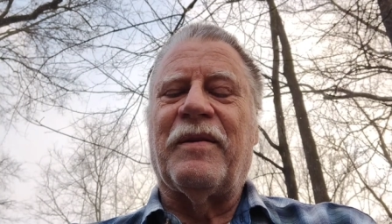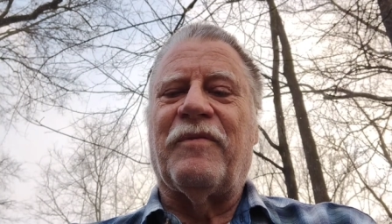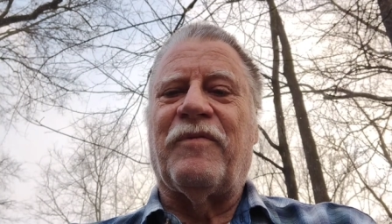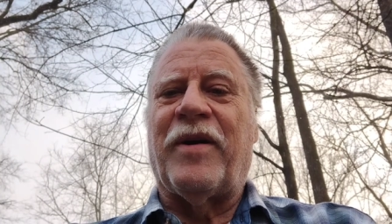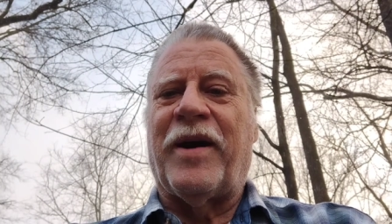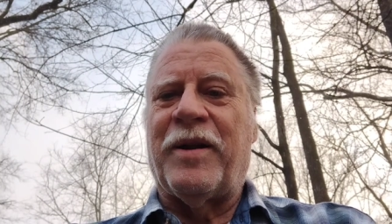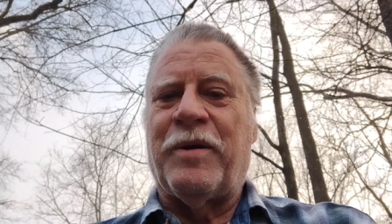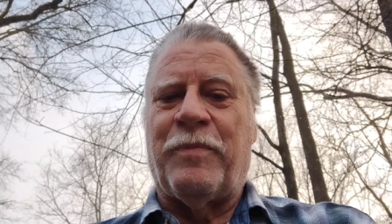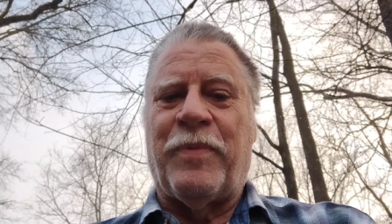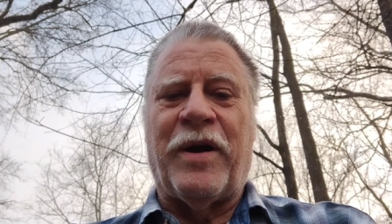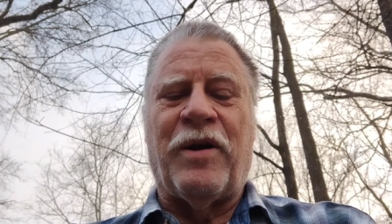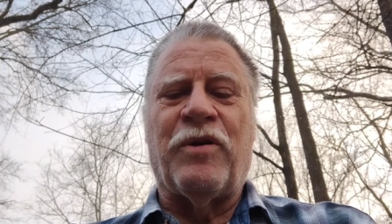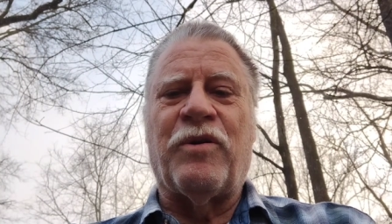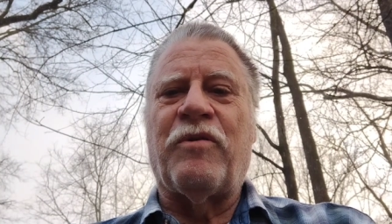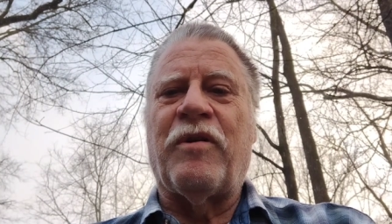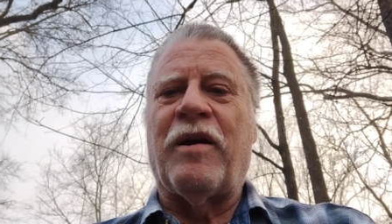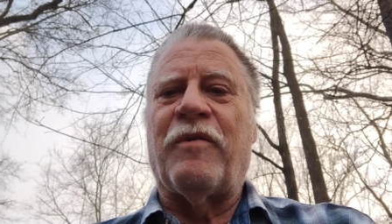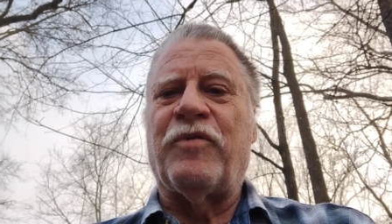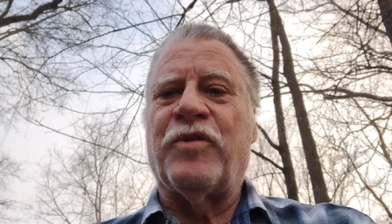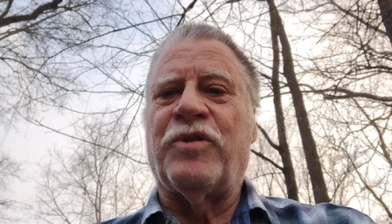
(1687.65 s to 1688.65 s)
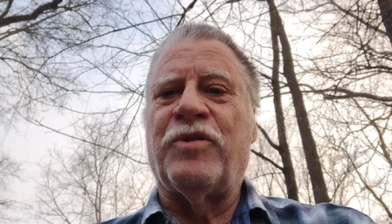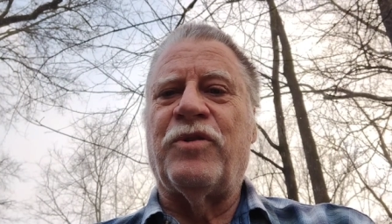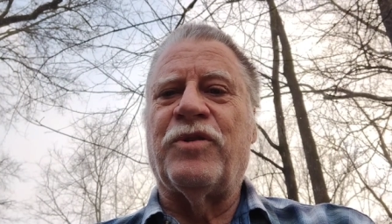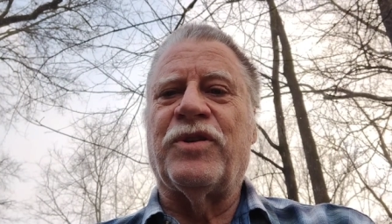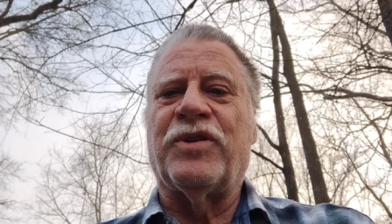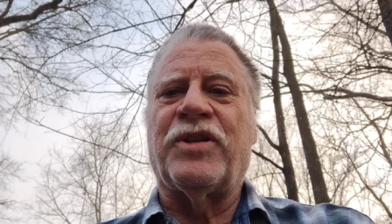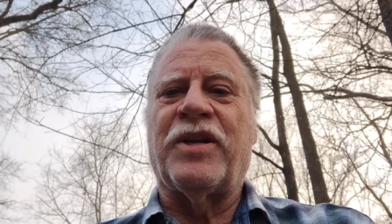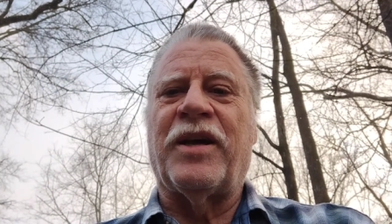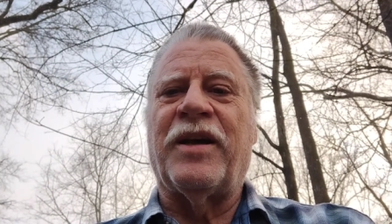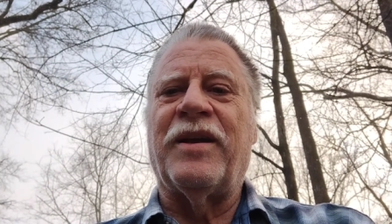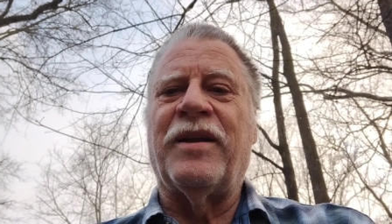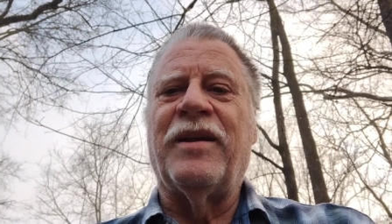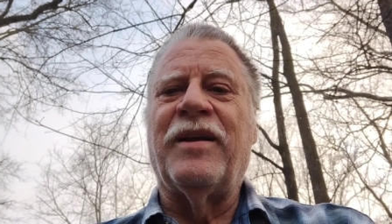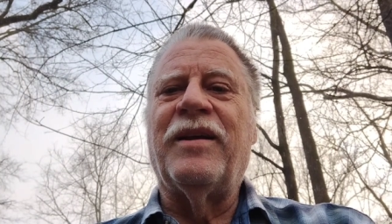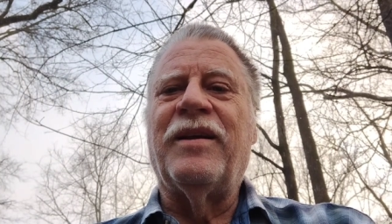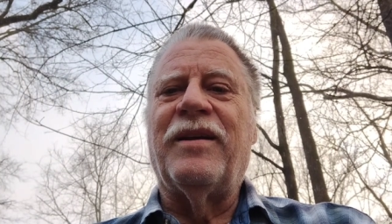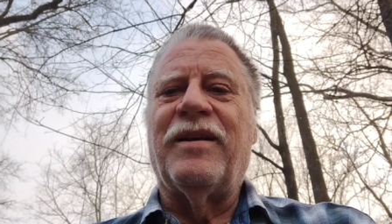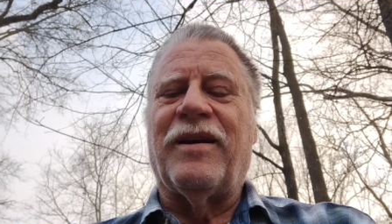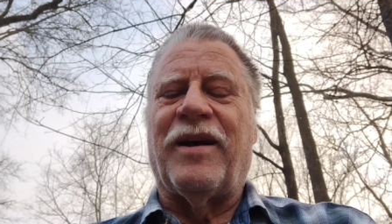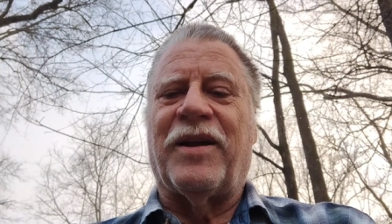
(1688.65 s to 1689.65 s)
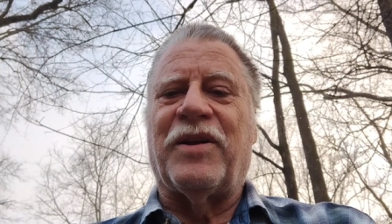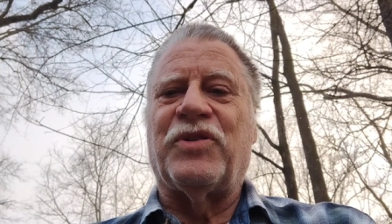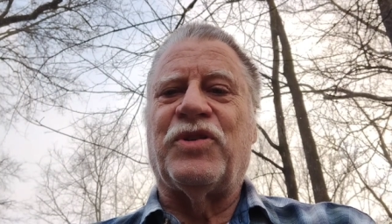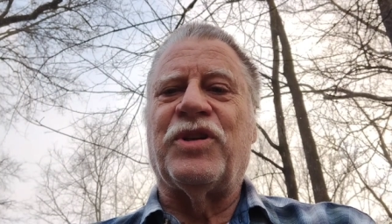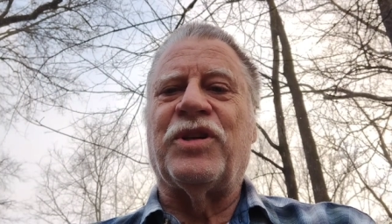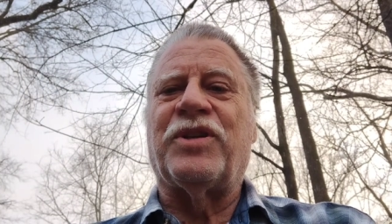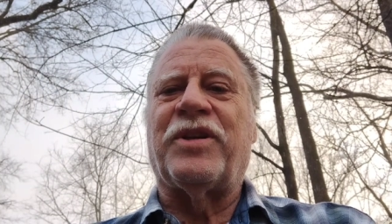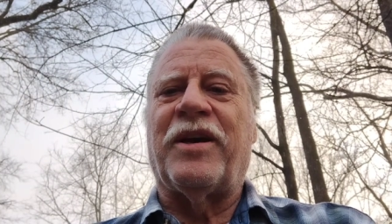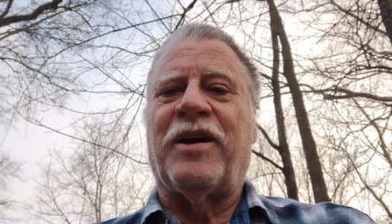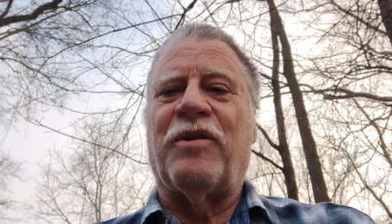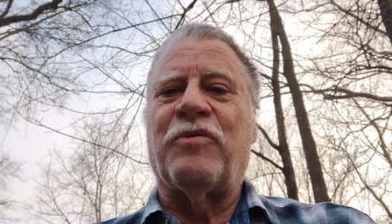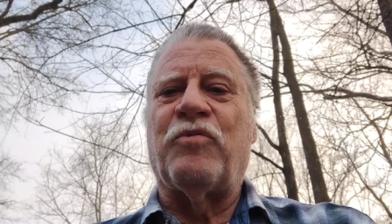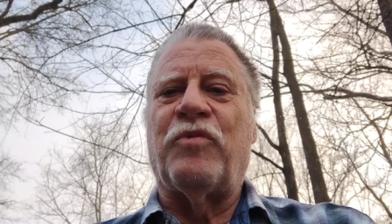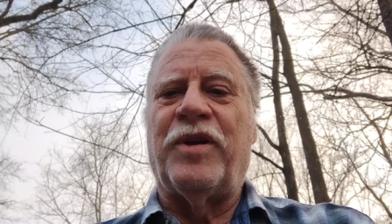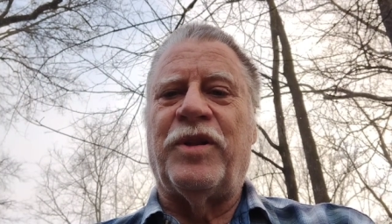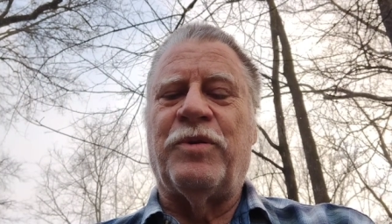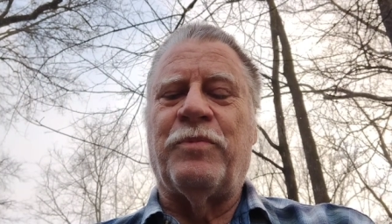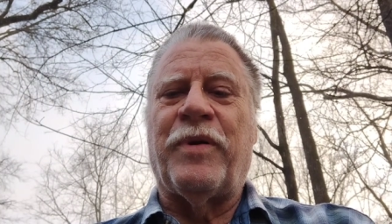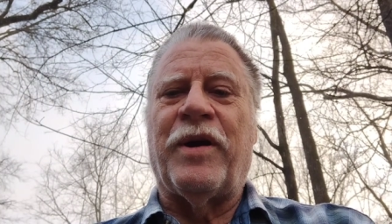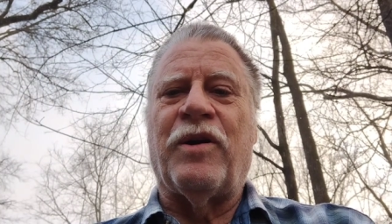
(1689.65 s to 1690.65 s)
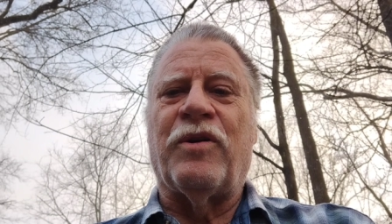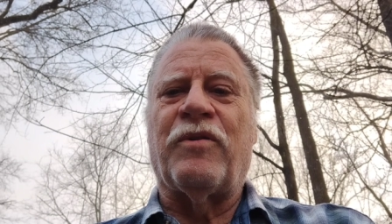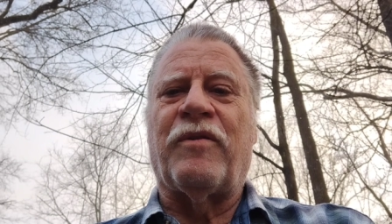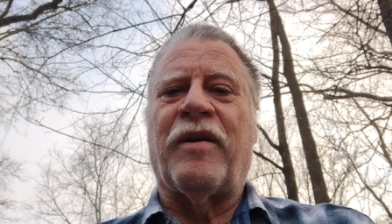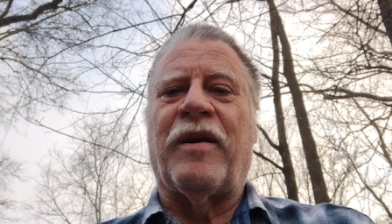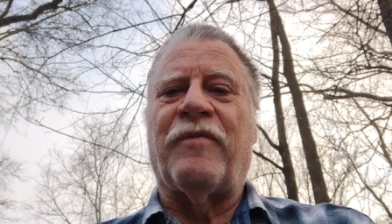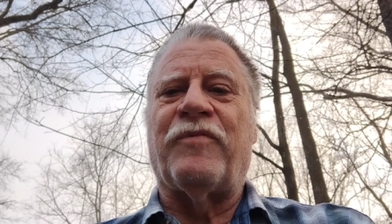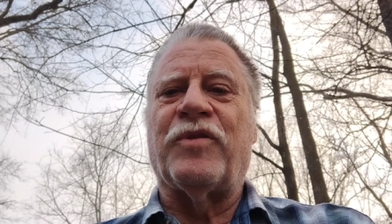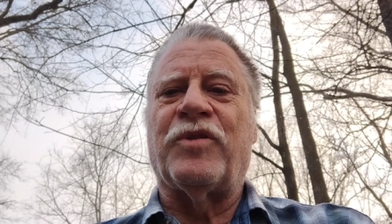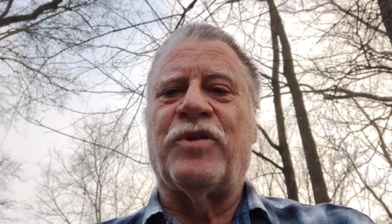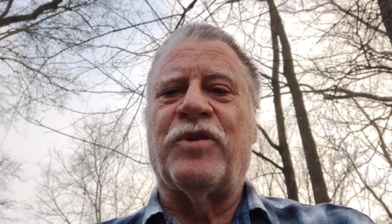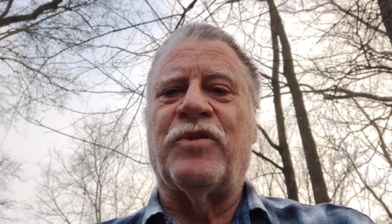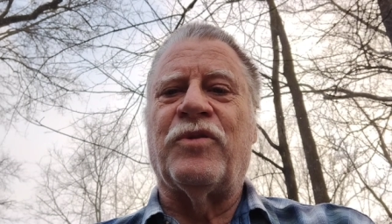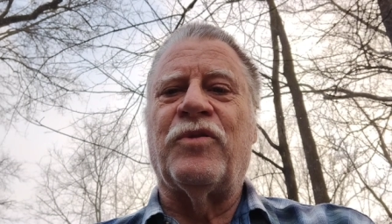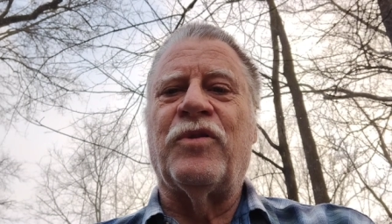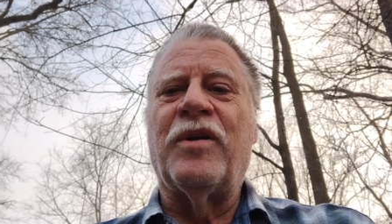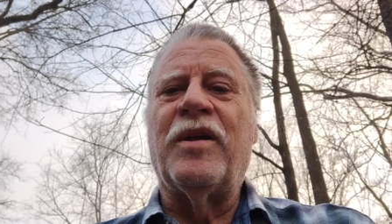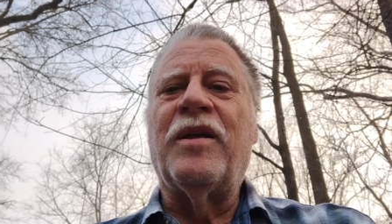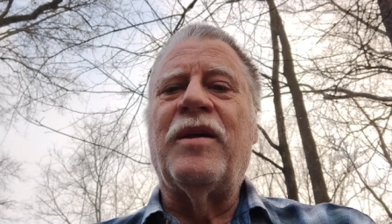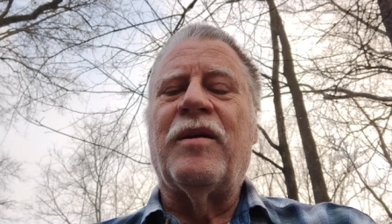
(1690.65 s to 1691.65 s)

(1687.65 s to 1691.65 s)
If I had a paragraph or two to say, I could sit down, read the paragraph or two,